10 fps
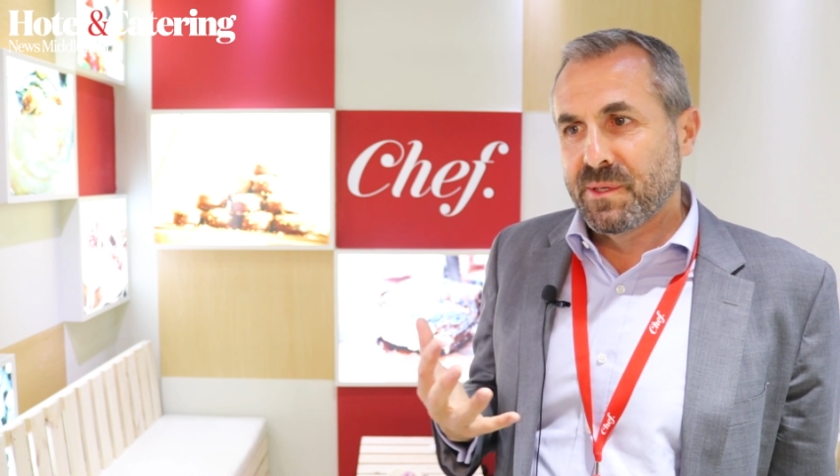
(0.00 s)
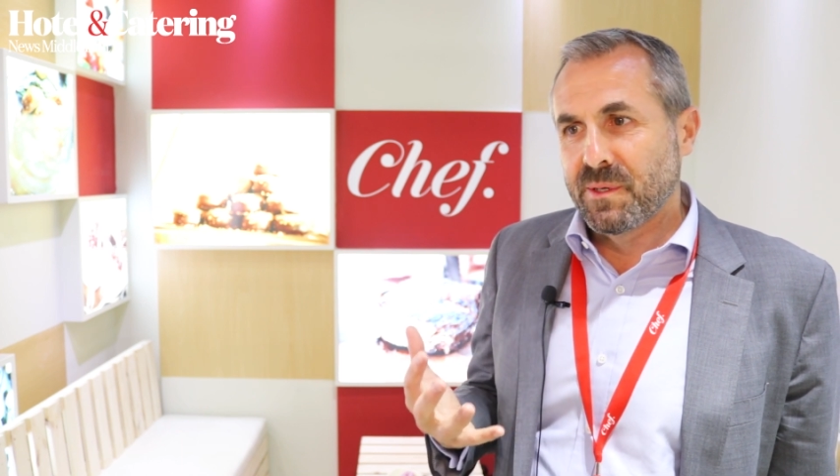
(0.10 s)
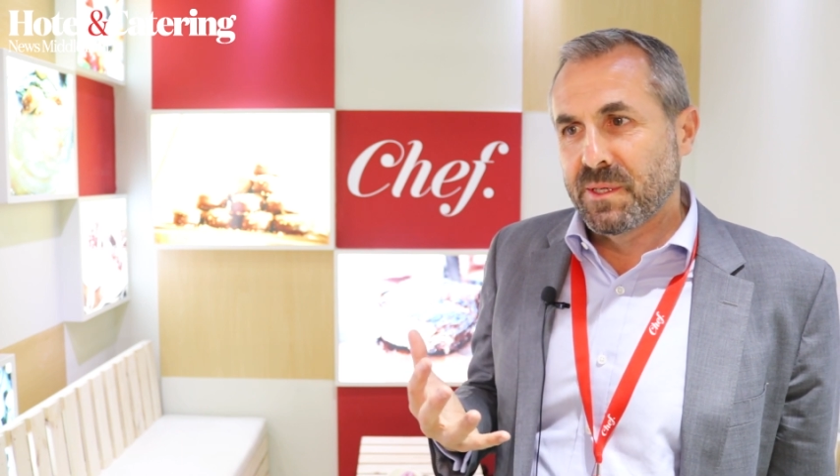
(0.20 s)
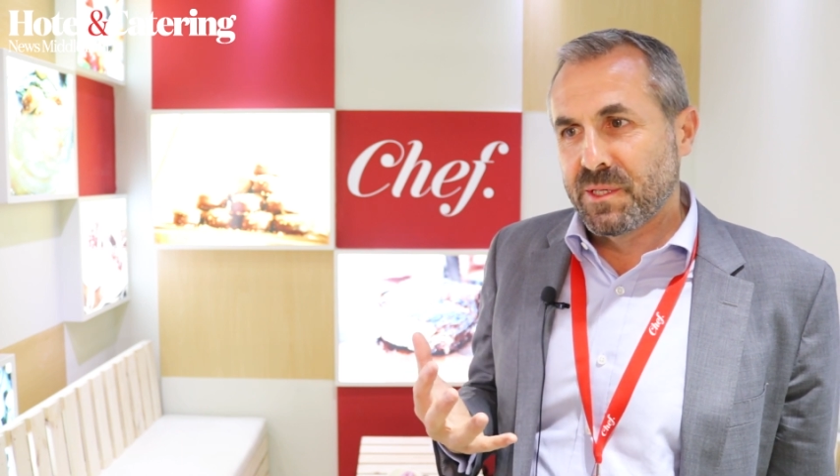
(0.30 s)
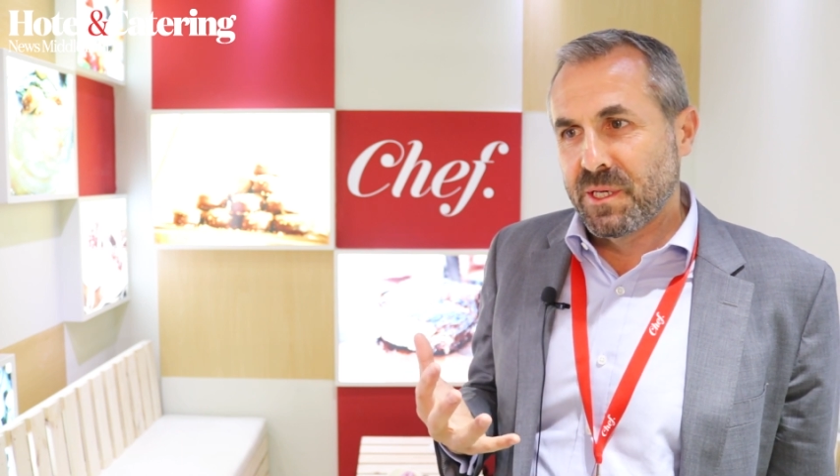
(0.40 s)

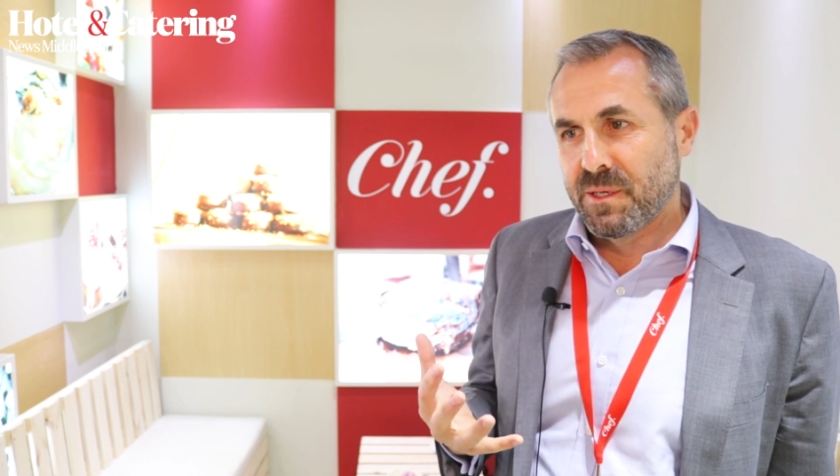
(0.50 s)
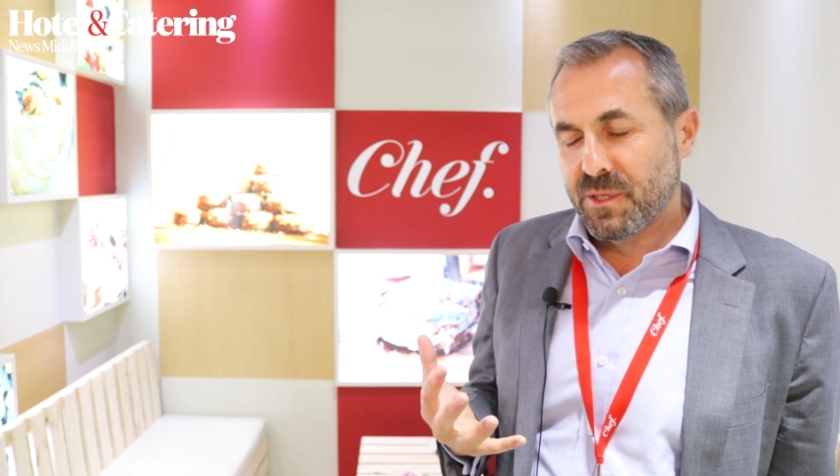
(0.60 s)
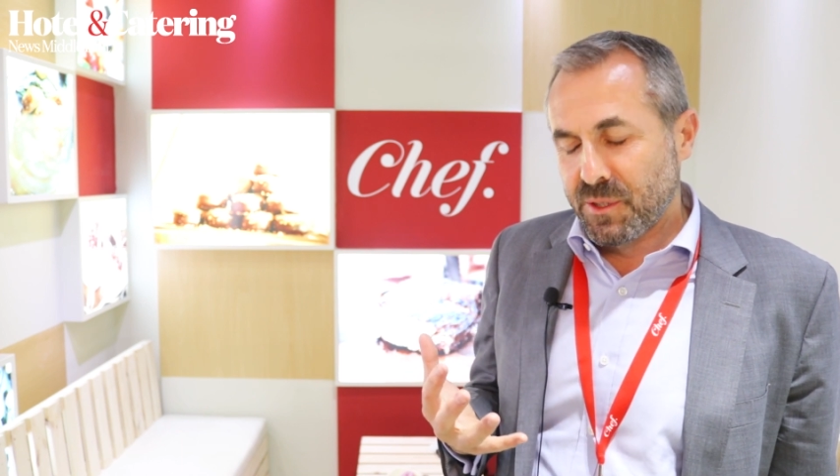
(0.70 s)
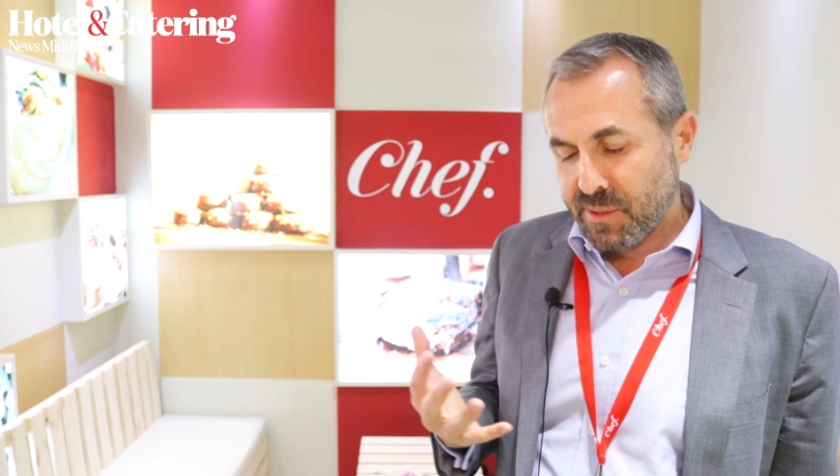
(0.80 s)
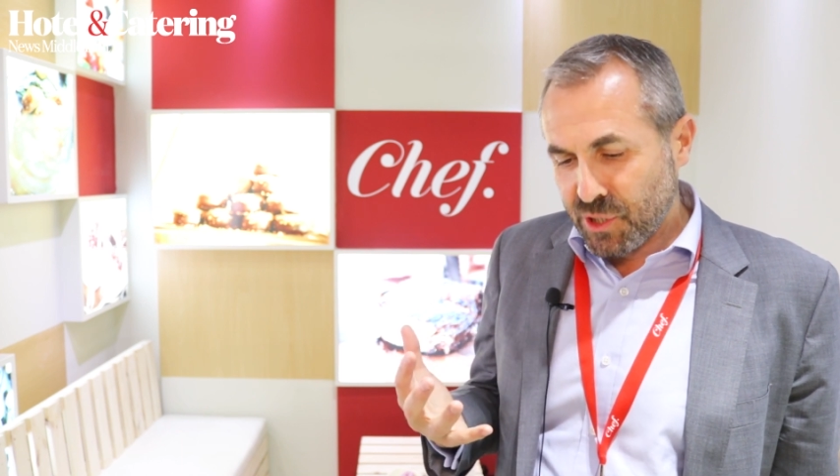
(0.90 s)

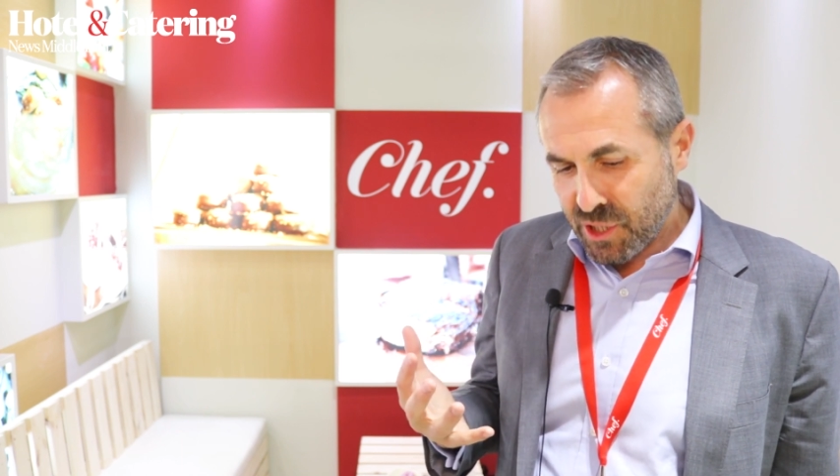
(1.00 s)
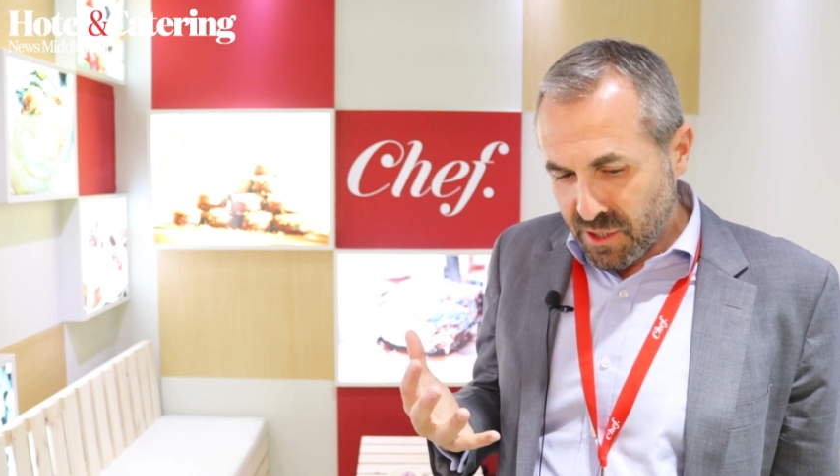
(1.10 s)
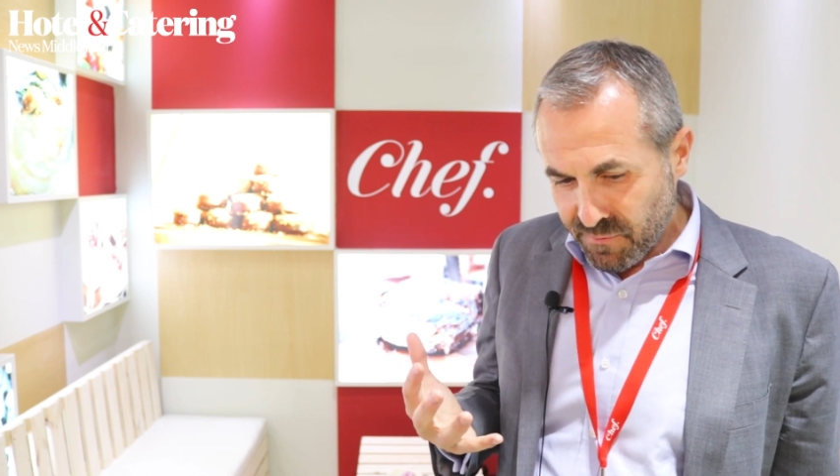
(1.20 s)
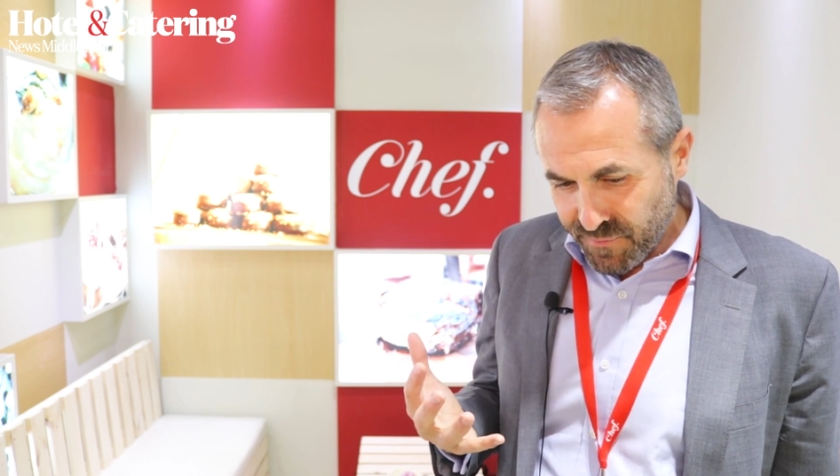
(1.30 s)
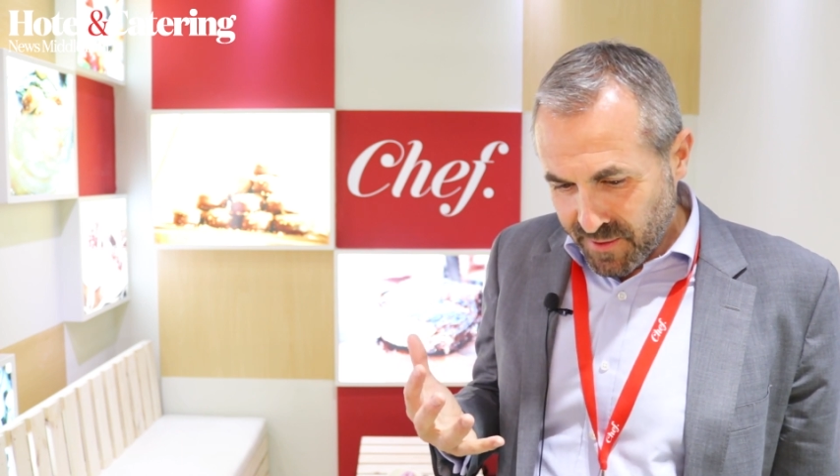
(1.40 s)
to
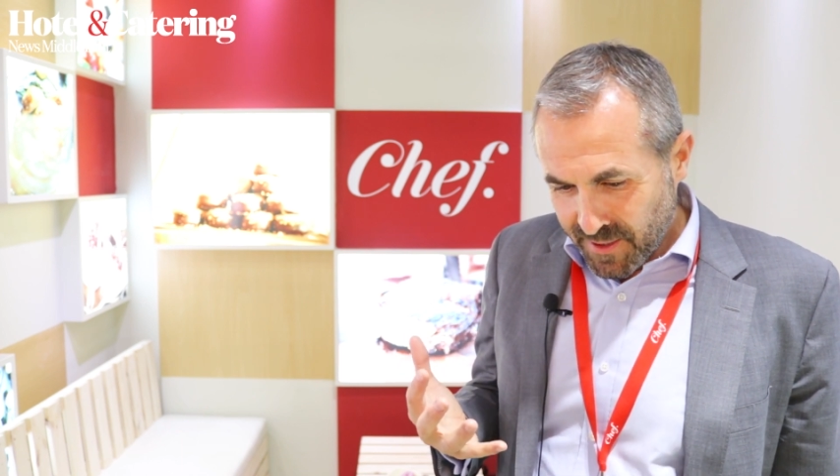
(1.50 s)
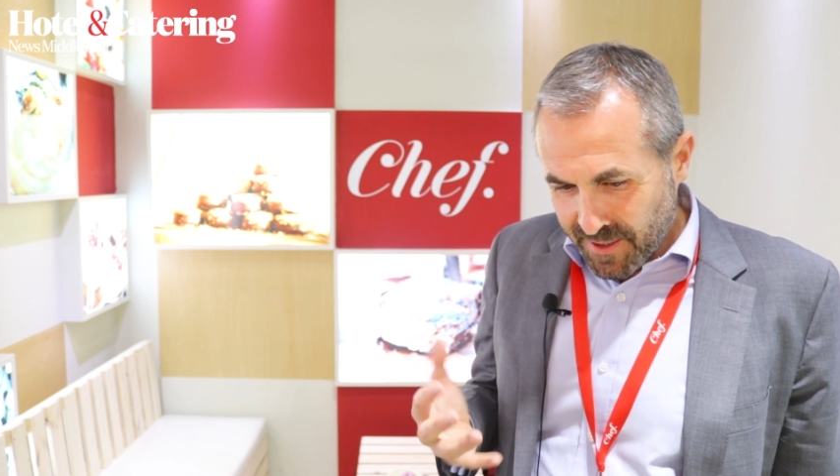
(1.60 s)
achieve.